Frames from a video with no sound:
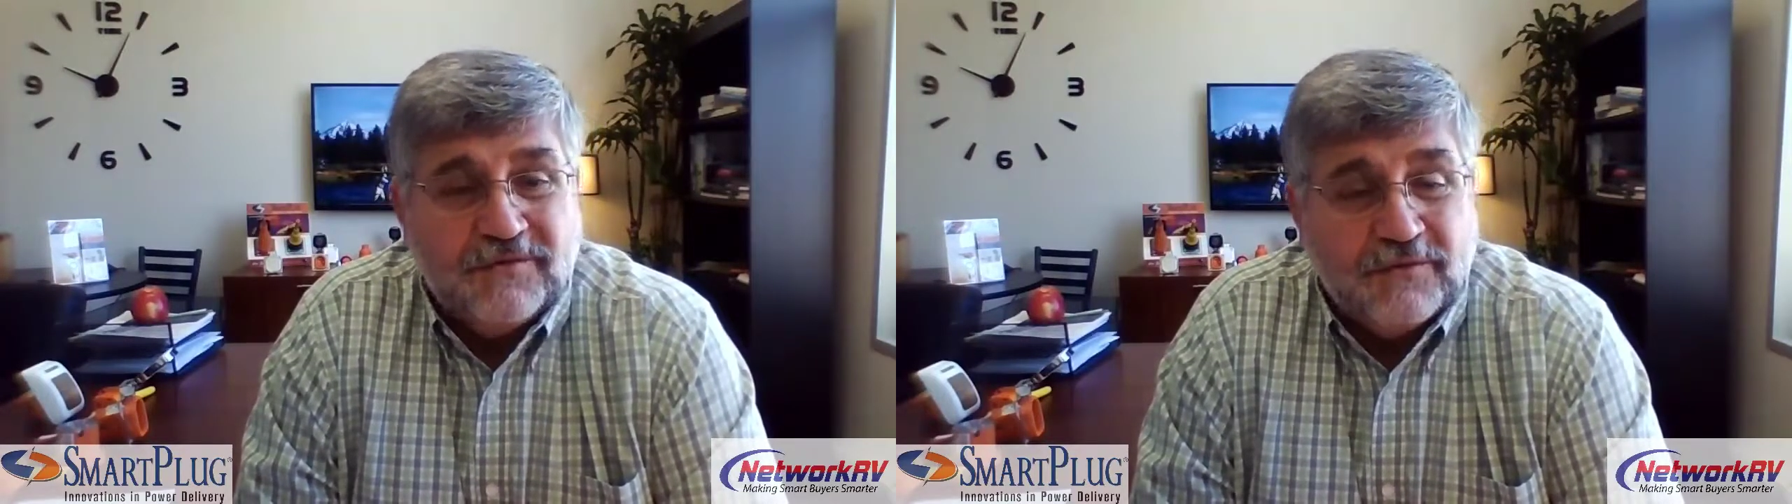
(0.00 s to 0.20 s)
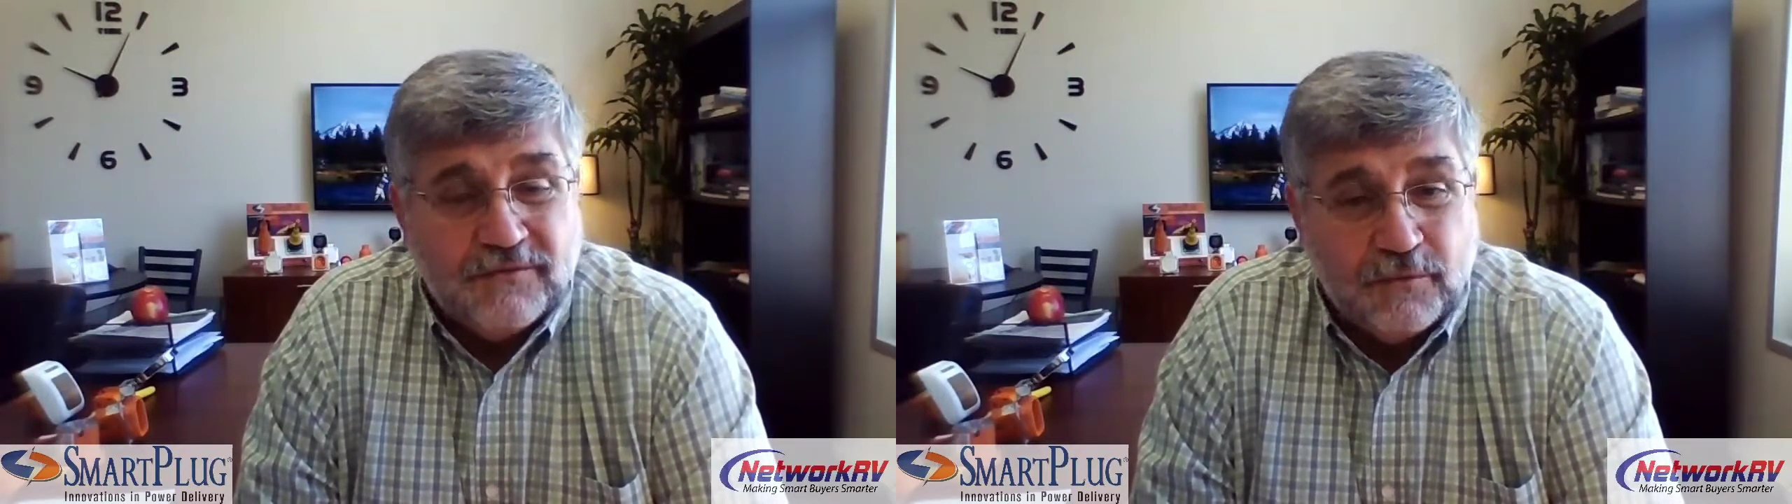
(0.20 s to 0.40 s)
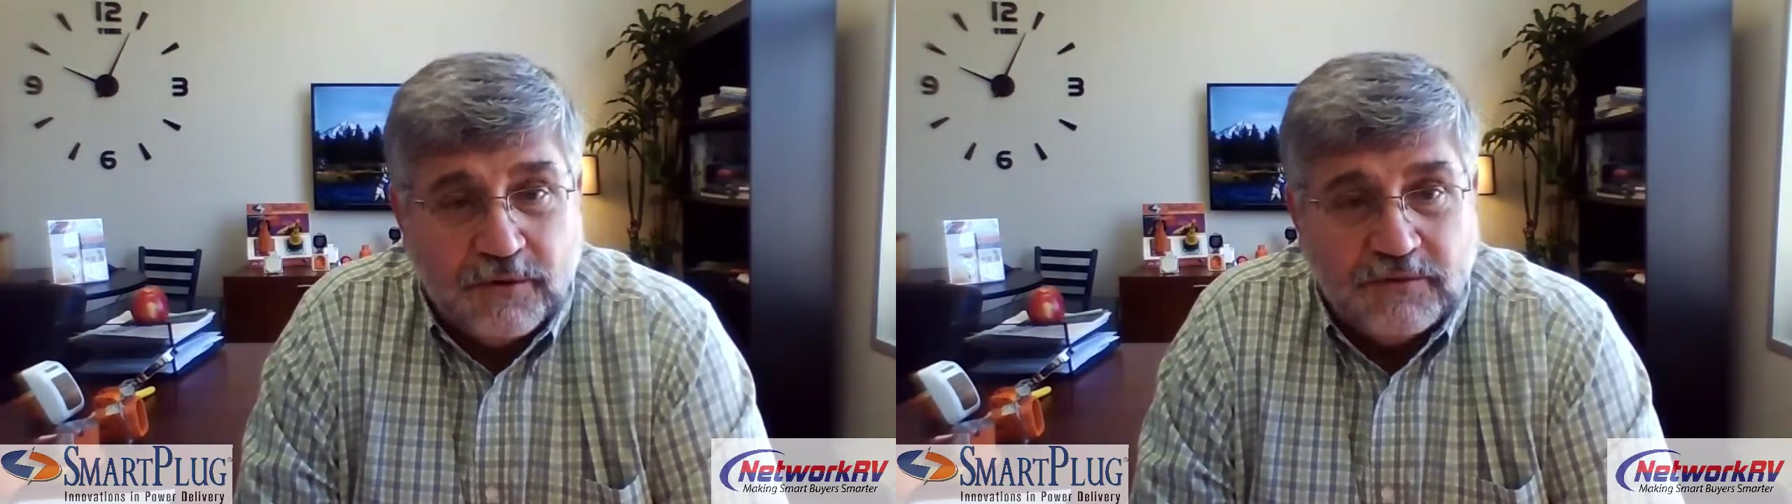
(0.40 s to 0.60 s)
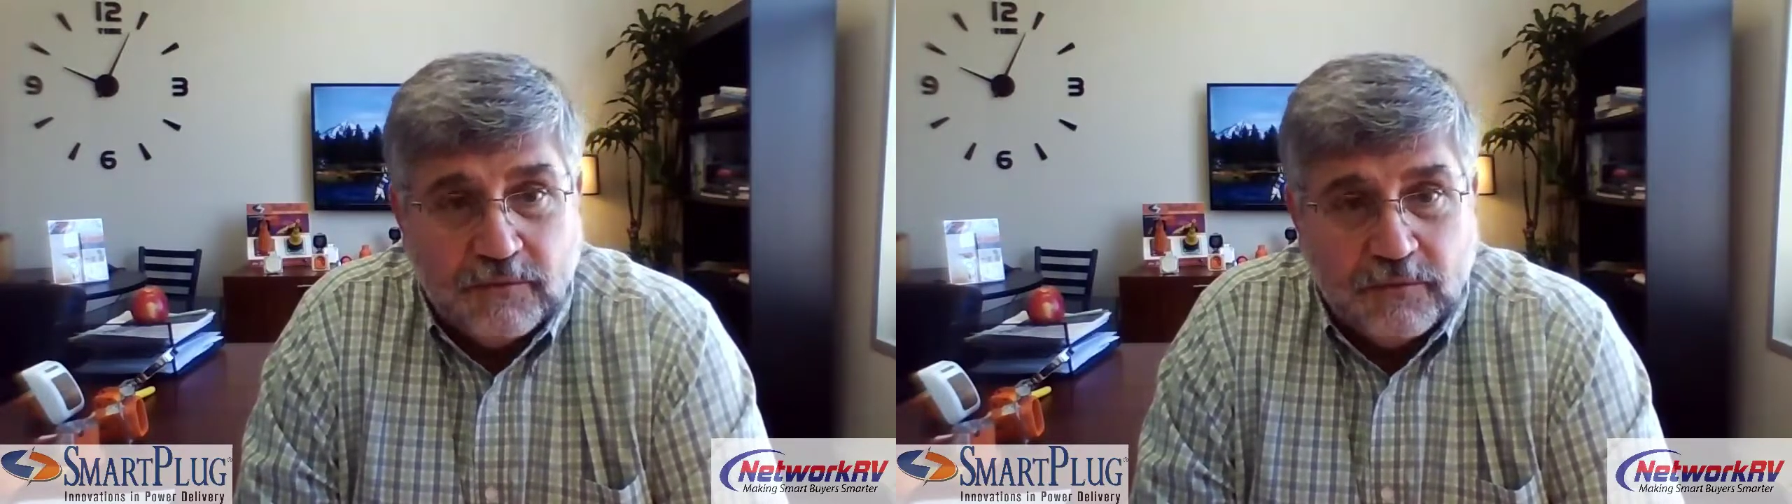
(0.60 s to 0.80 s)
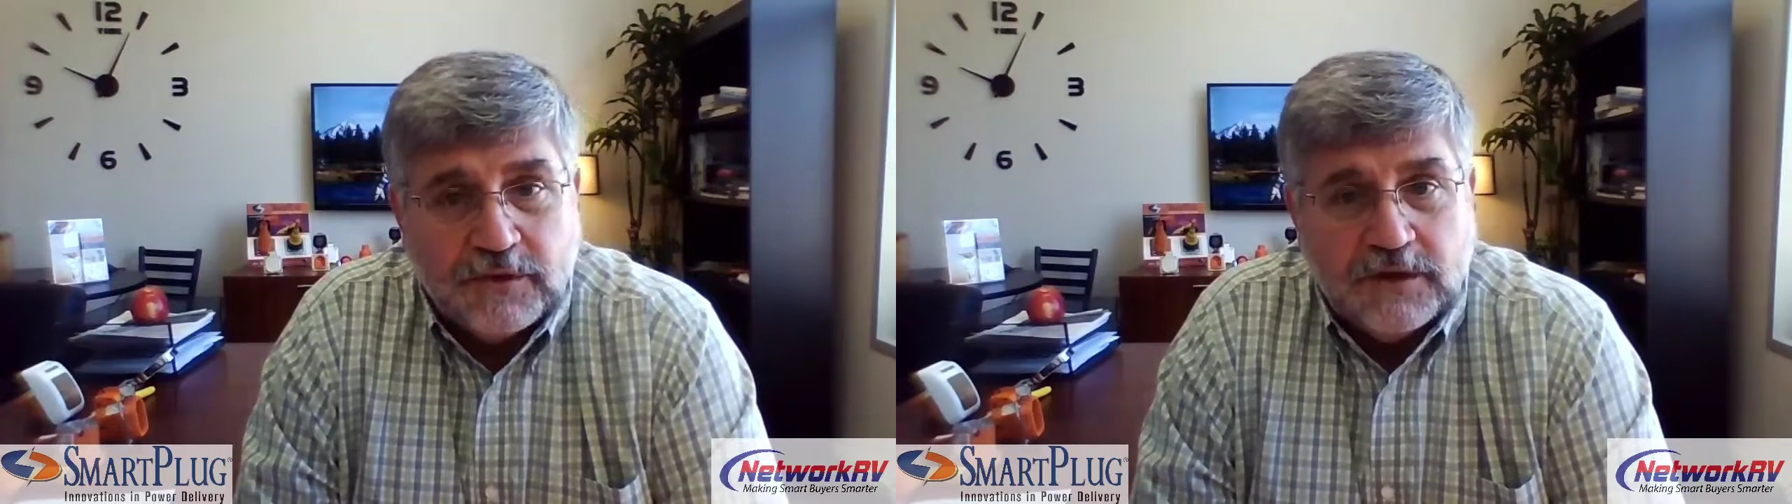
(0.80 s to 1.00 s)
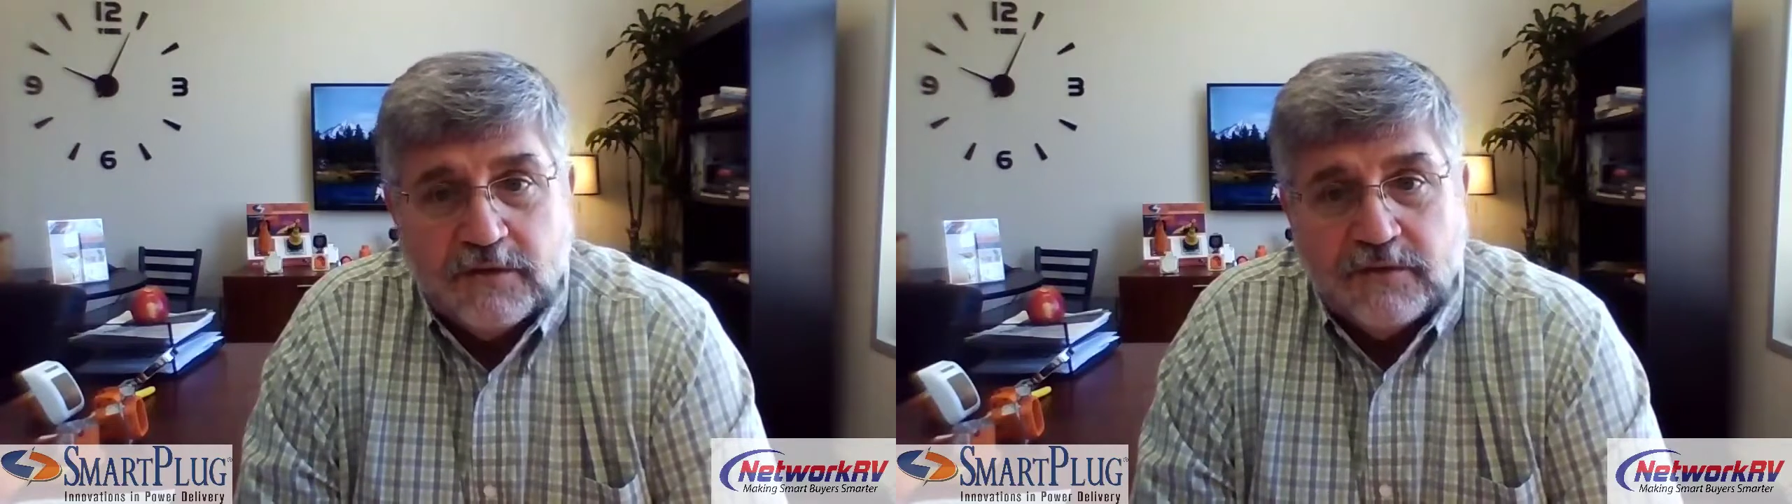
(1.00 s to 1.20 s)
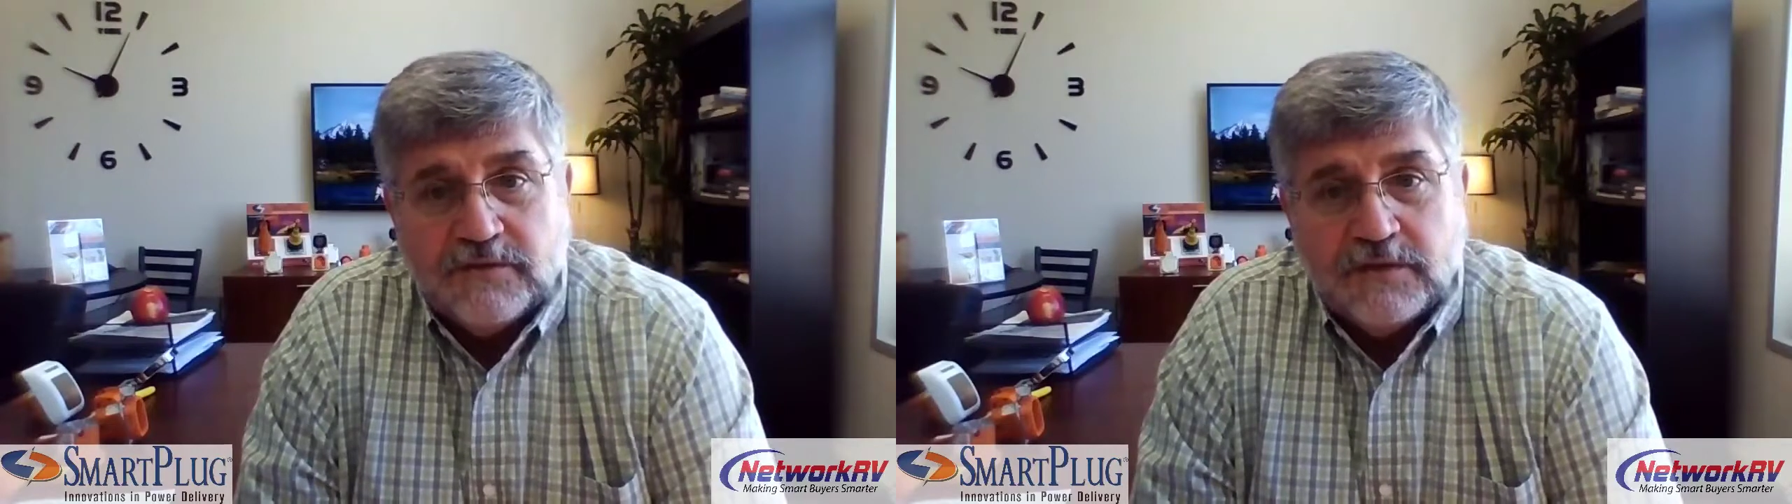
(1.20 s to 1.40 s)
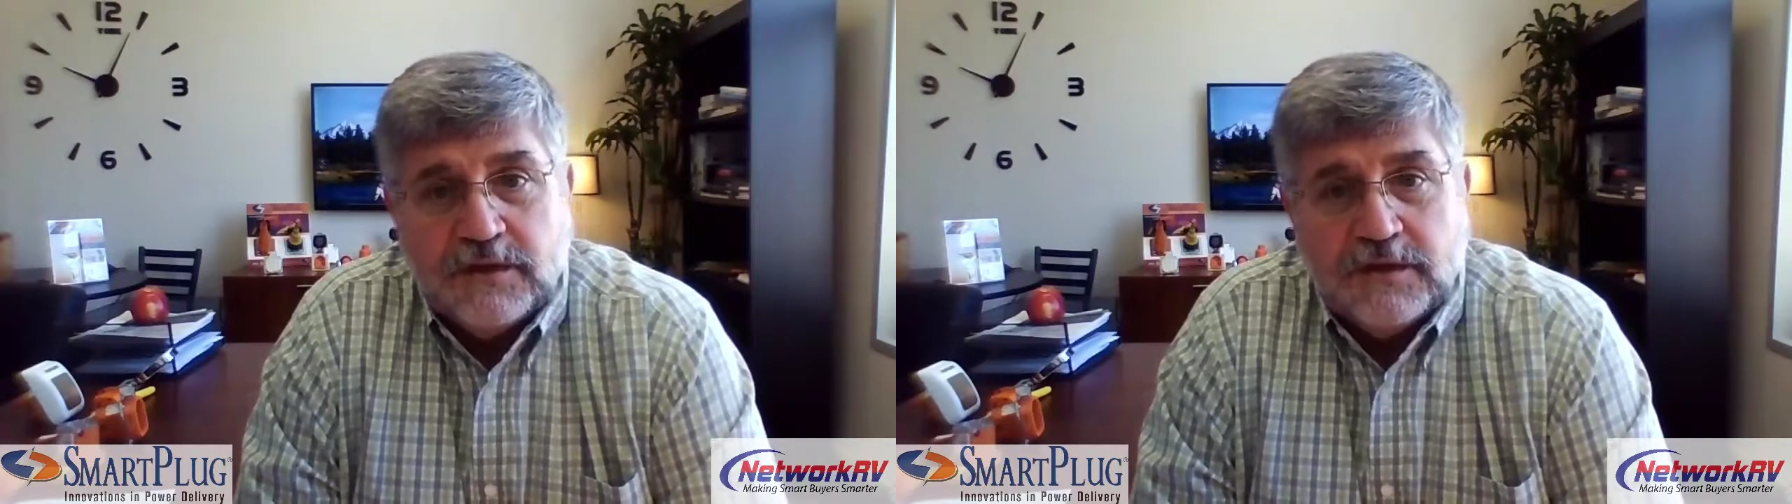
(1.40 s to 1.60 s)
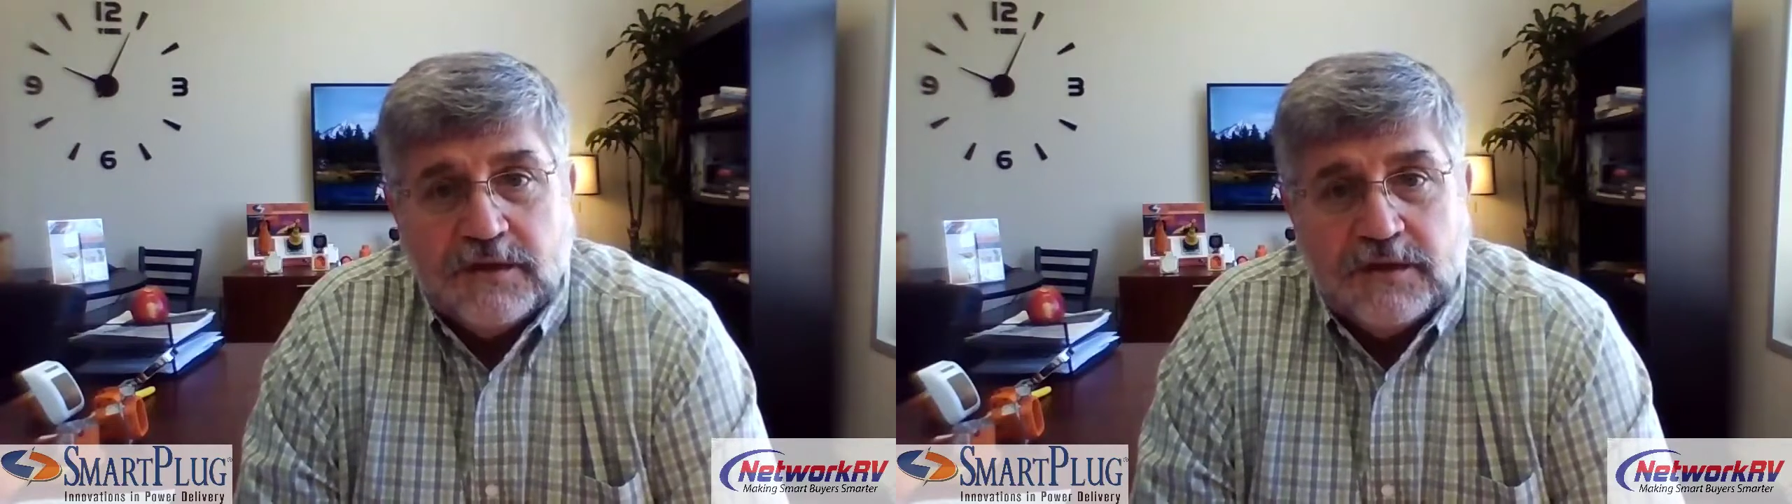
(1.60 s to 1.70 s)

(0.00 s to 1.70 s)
for 44 years.